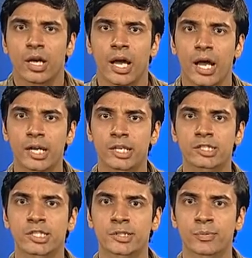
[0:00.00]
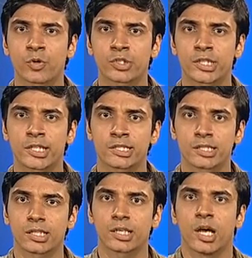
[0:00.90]
and say suppose it is
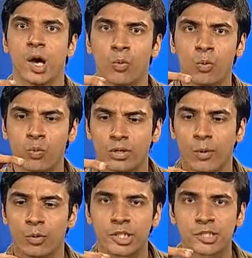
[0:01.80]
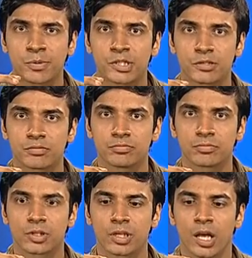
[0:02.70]
this much.
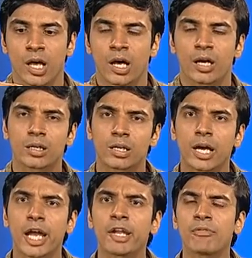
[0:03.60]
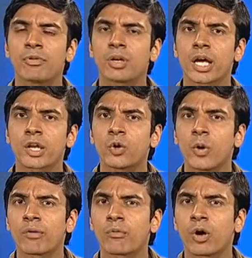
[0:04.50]
And you
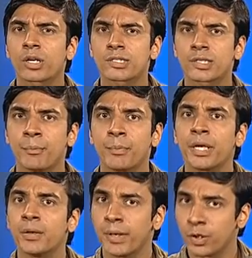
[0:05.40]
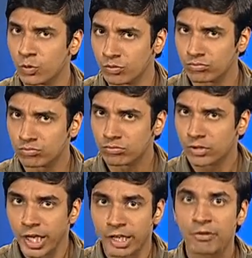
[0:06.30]
have got some bigger balloon
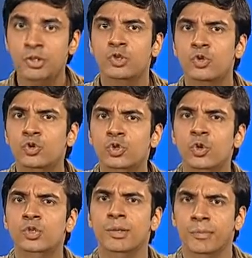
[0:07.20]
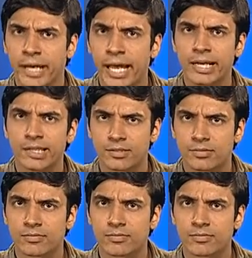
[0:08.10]
in which you store some candies.